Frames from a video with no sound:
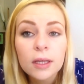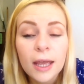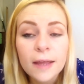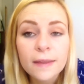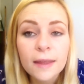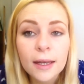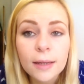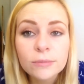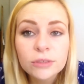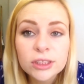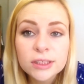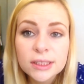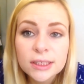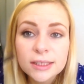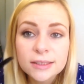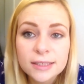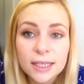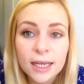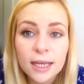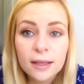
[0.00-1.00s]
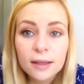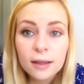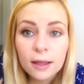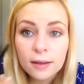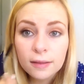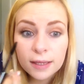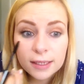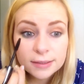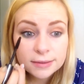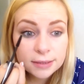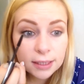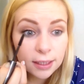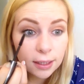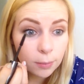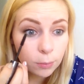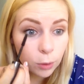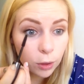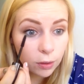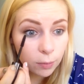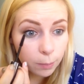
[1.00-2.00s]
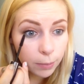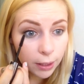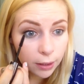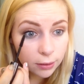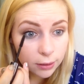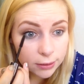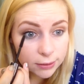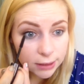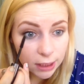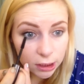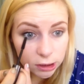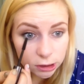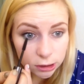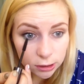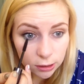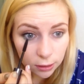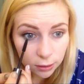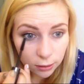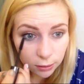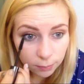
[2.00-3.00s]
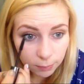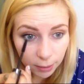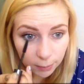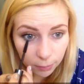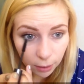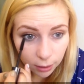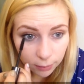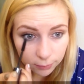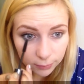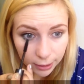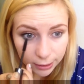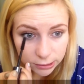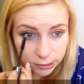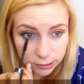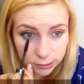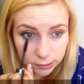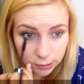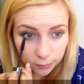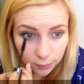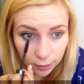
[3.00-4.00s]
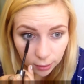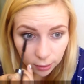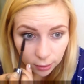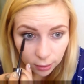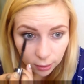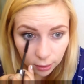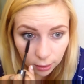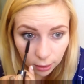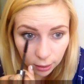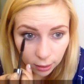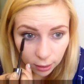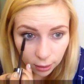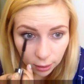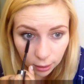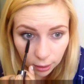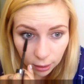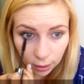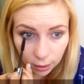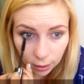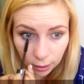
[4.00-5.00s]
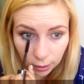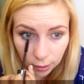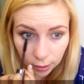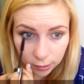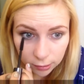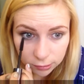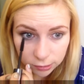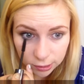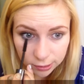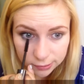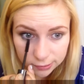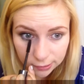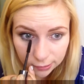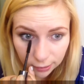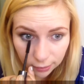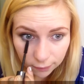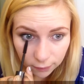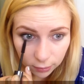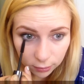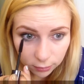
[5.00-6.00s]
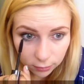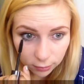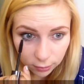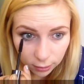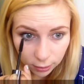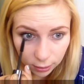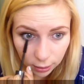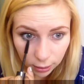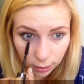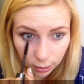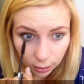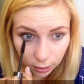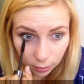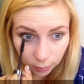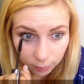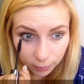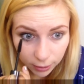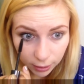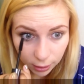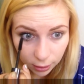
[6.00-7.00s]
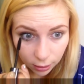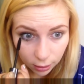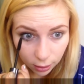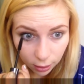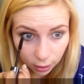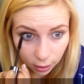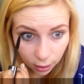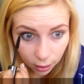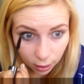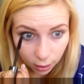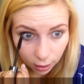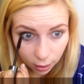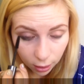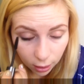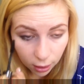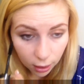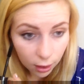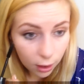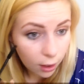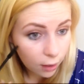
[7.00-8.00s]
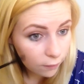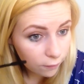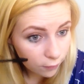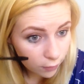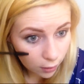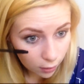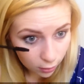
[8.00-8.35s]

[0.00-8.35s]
And then I'm just going to take this, and I'm going to barely touch my bottom lashes to it, just to give a little bit of